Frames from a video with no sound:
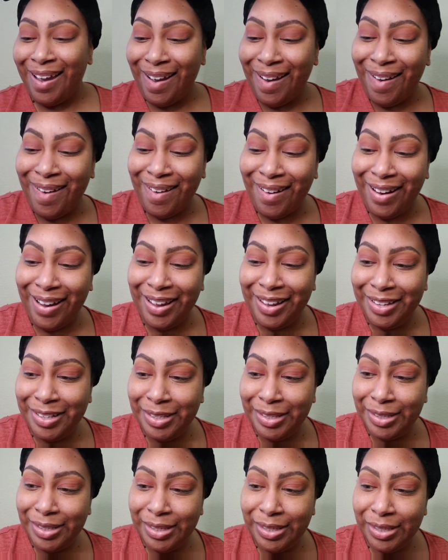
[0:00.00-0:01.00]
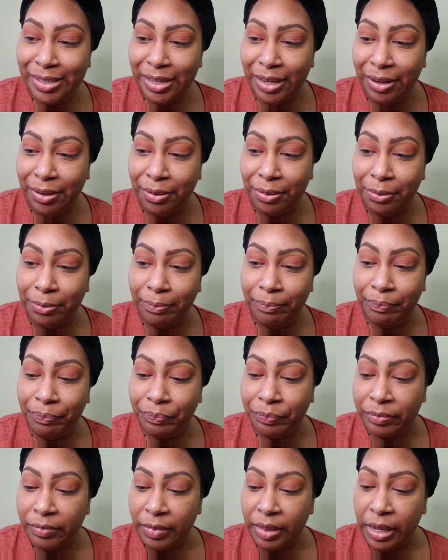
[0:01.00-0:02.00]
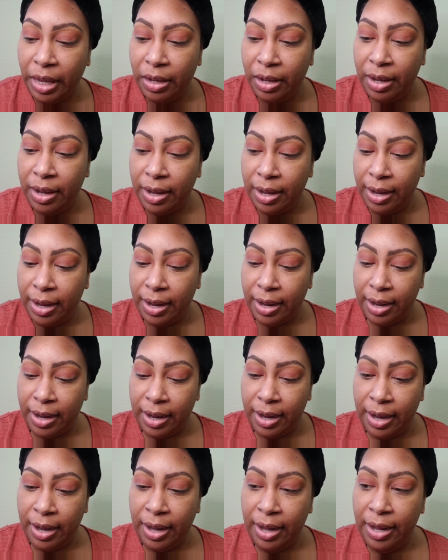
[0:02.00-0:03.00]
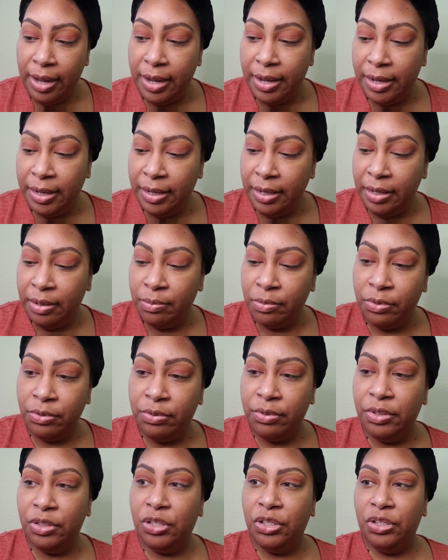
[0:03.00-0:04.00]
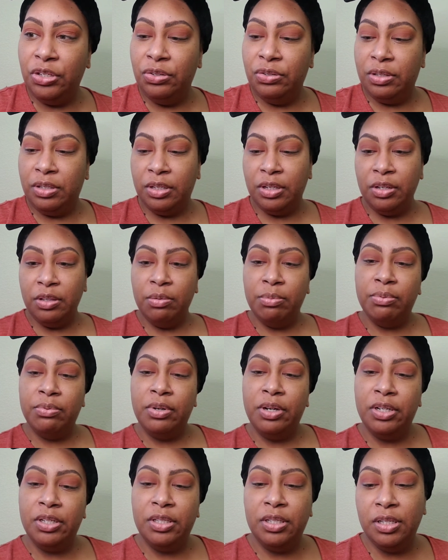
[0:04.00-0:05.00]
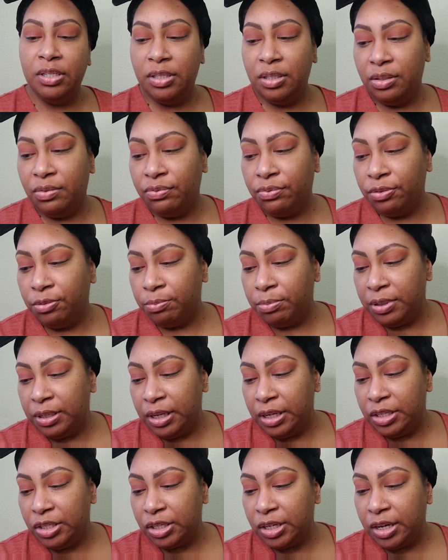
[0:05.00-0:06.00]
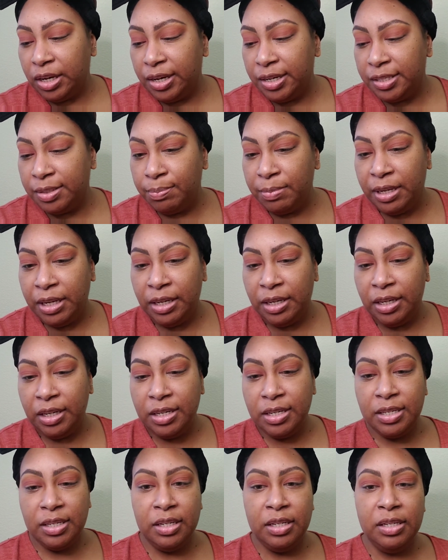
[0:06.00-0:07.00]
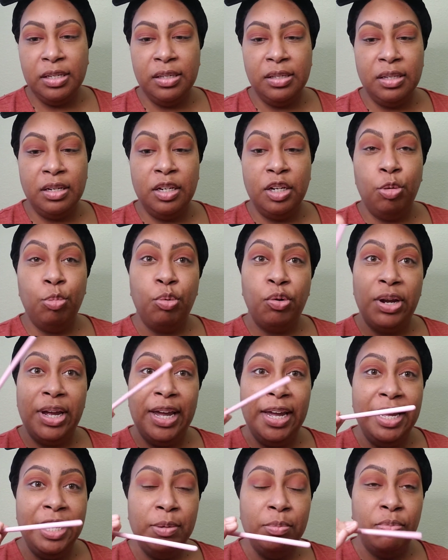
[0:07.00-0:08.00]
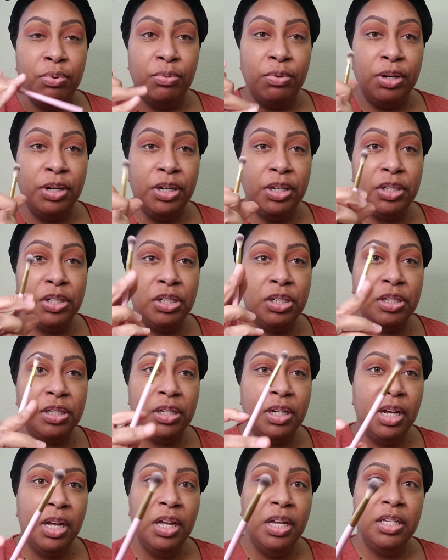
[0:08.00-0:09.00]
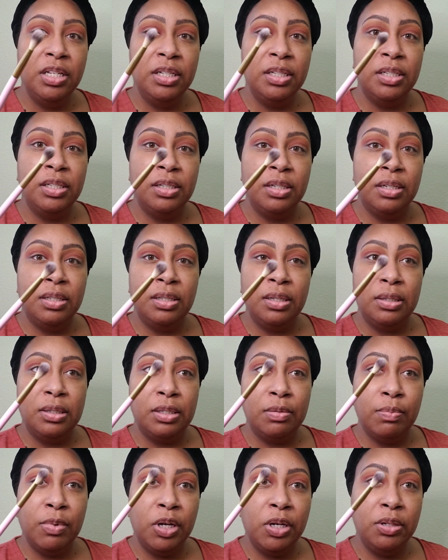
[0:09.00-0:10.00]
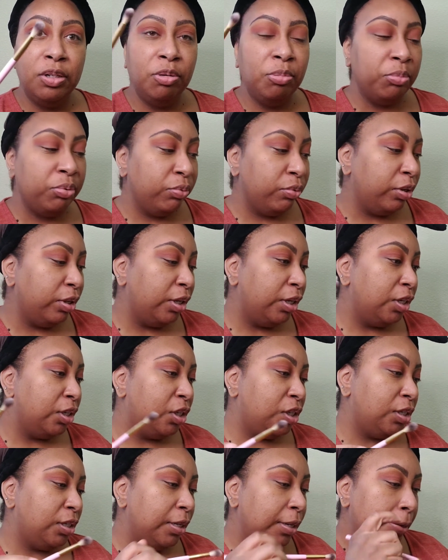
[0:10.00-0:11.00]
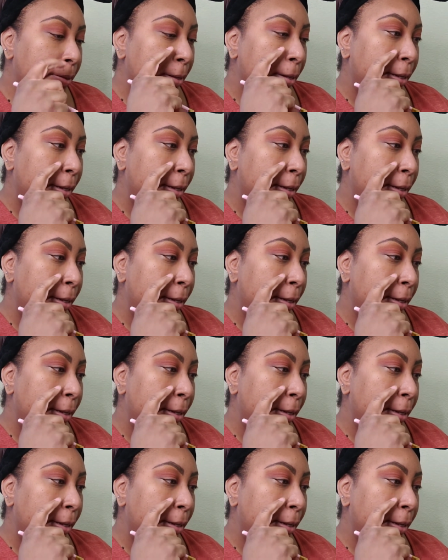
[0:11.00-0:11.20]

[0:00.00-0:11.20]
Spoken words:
All right, so I am going to use another brush. This is from BH Cosmetics, and it's the number 8 brush. It's just a smaller brush.